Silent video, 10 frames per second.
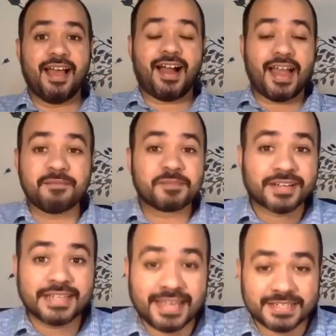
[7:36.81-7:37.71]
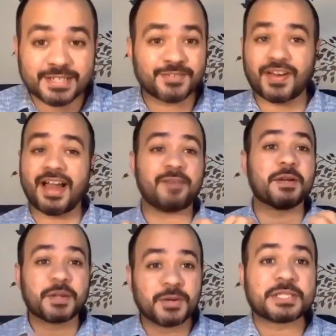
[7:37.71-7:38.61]
I am creative. I'm
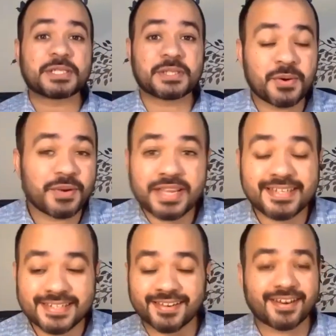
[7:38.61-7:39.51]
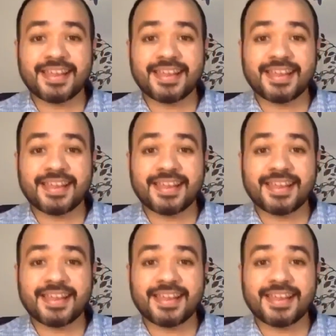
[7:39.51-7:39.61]
a good storyteller.